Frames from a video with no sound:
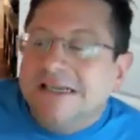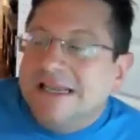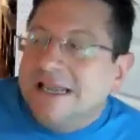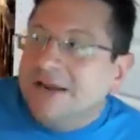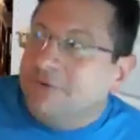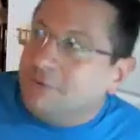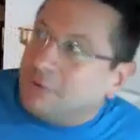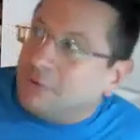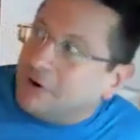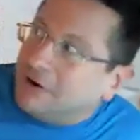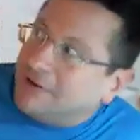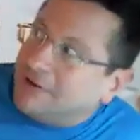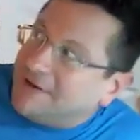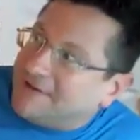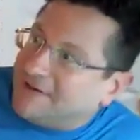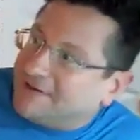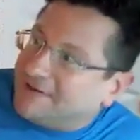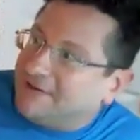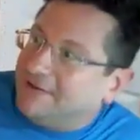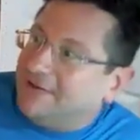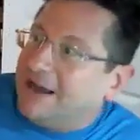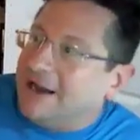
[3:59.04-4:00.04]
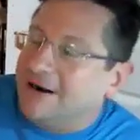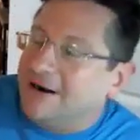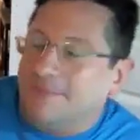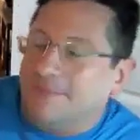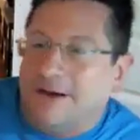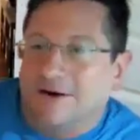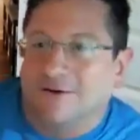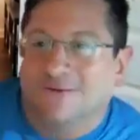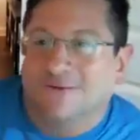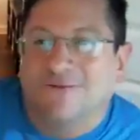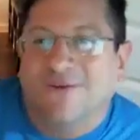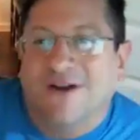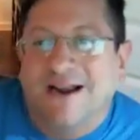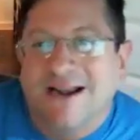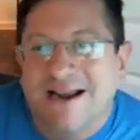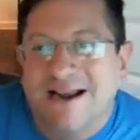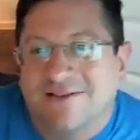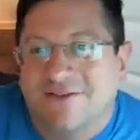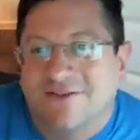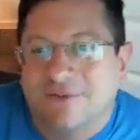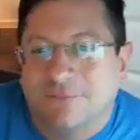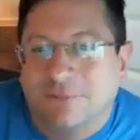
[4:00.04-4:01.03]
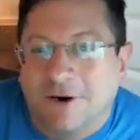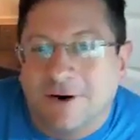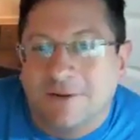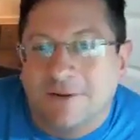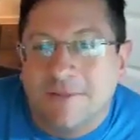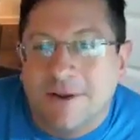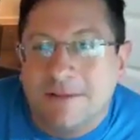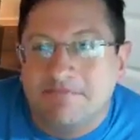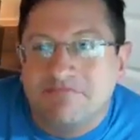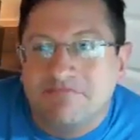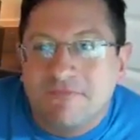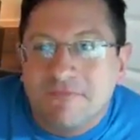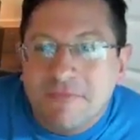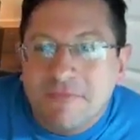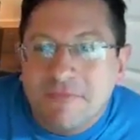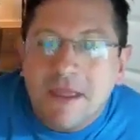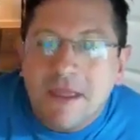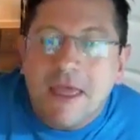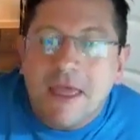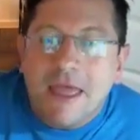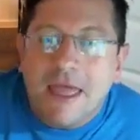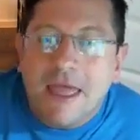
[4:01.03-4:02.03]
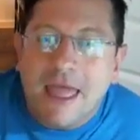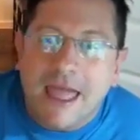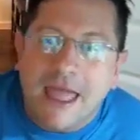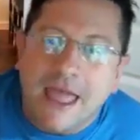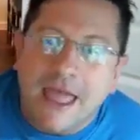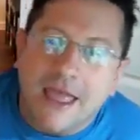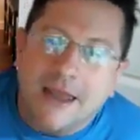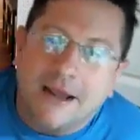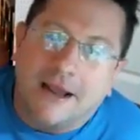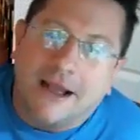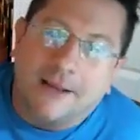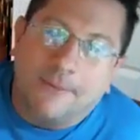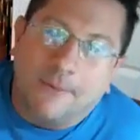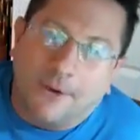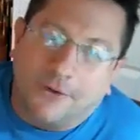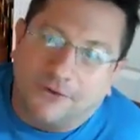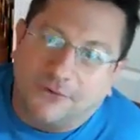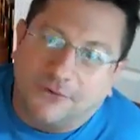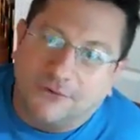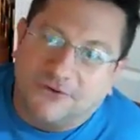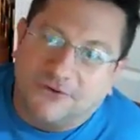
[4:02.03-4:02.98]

it really says a lot about our finance department. And I'm also